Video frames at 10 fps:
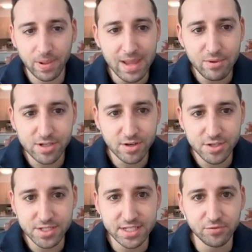playbooks are
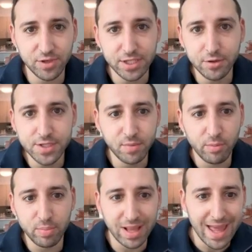just these reusable
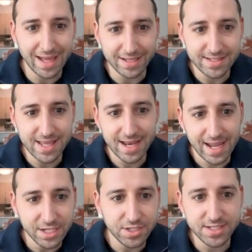plans that
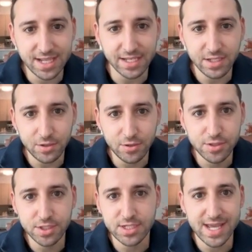agents can
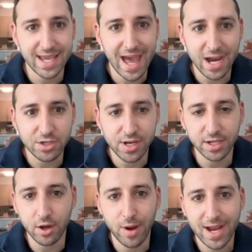use to take action
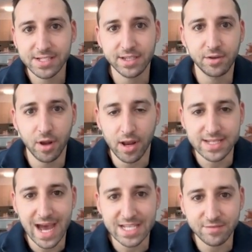and go execute on a
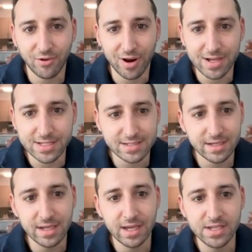task for us.
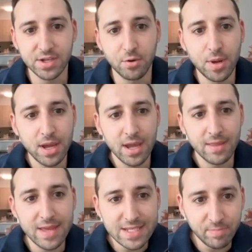So
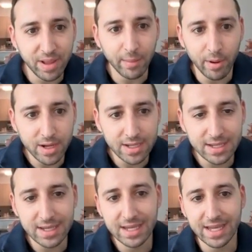this playbook
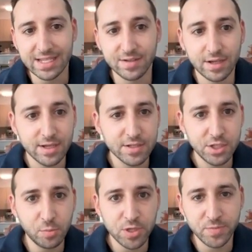is
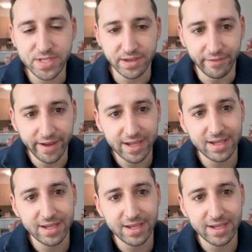super specific,